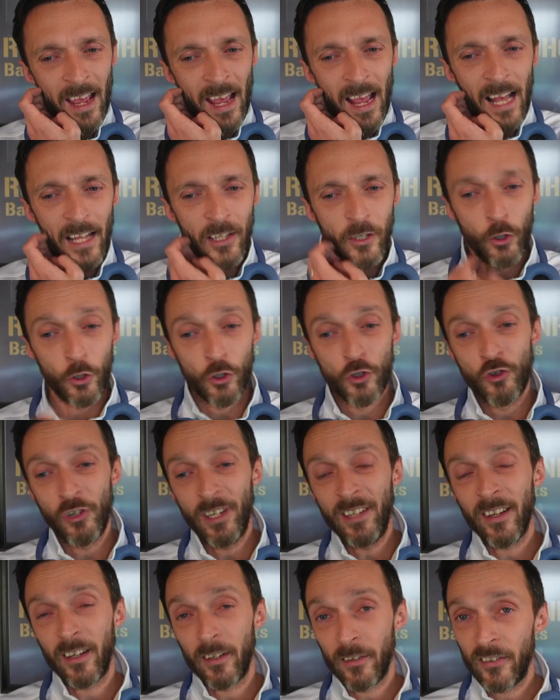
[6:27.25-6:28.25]
And
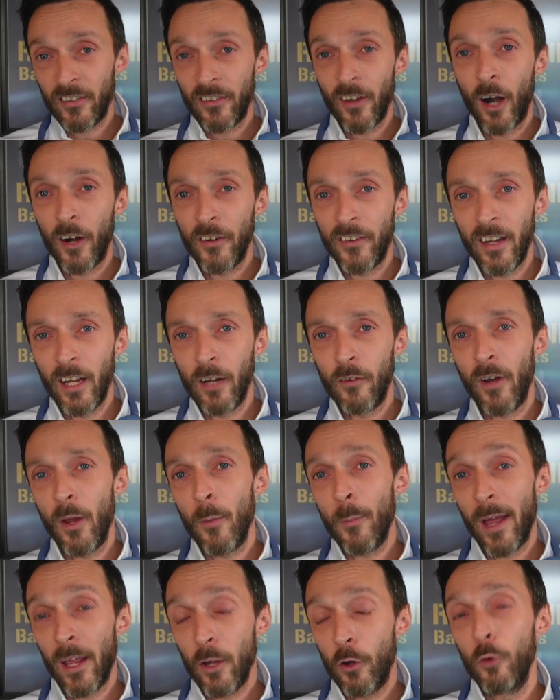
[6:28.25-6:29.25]
Gertruida starting at right
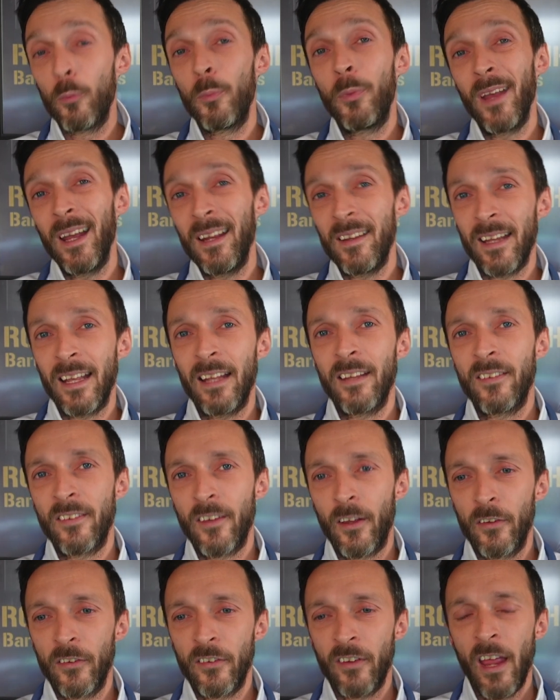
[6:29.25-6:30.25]
back, who played against
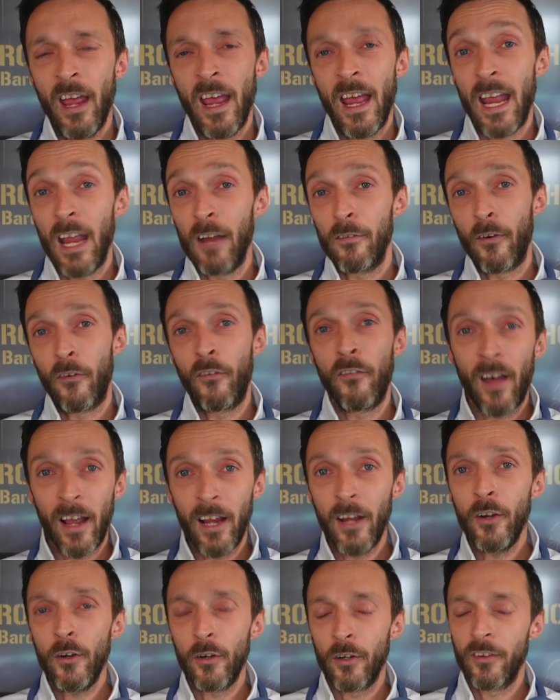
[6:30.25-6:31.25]
us for
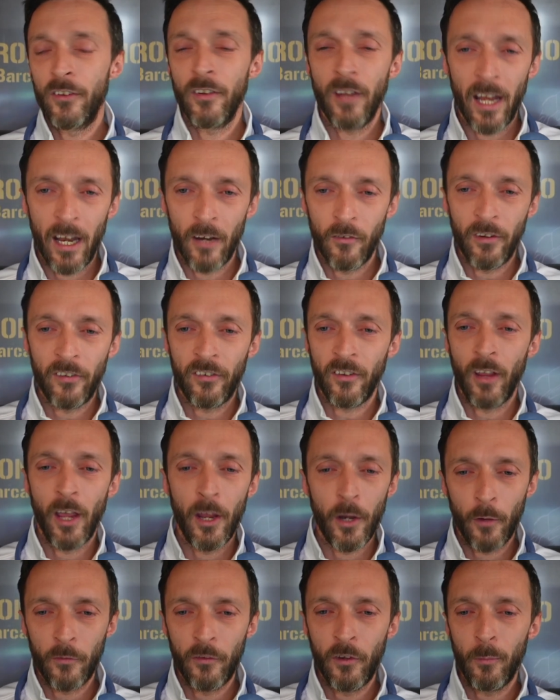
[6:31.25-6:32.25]
Feyenoord recently
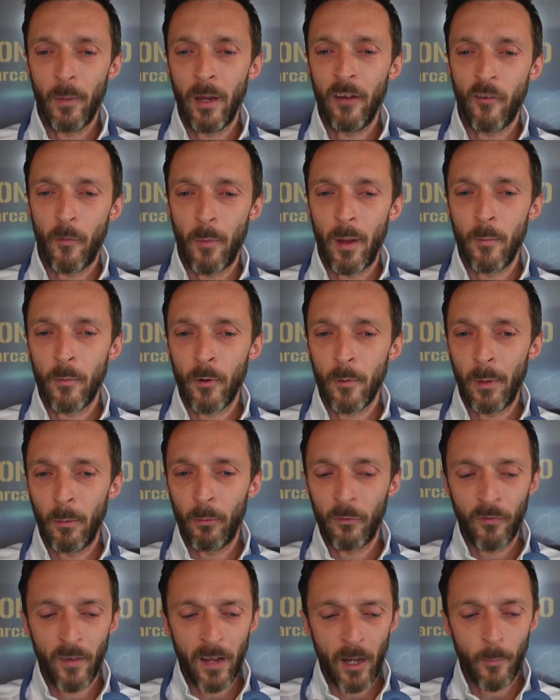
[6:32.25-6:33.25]
enough. You might remember him. He
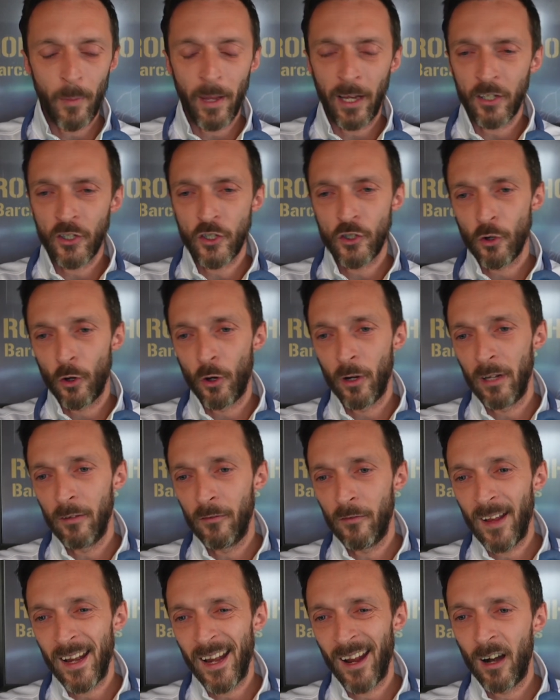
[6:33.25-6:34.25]
was very big and strong and
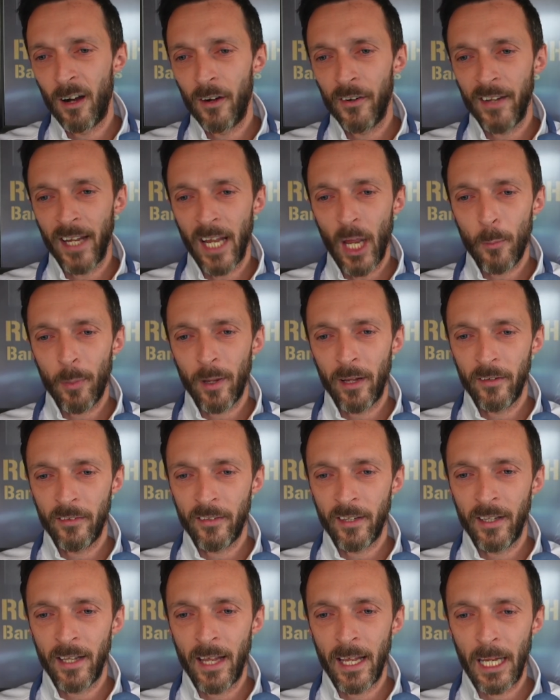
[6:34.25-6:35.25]
very hard to get past
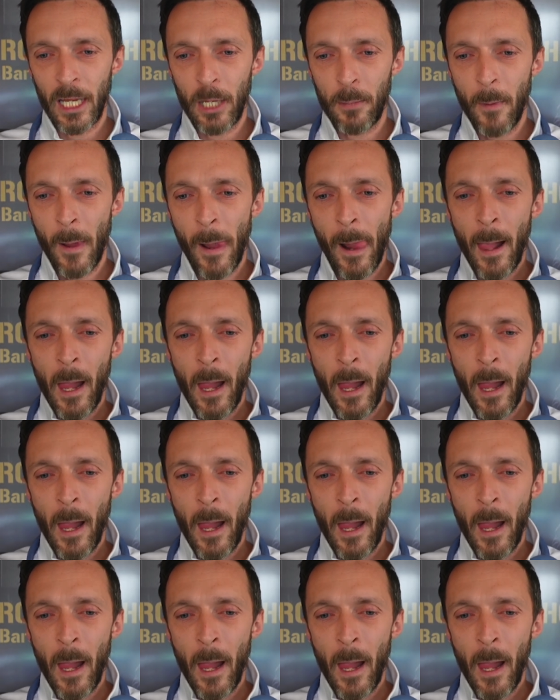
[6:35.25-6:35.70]
in that game.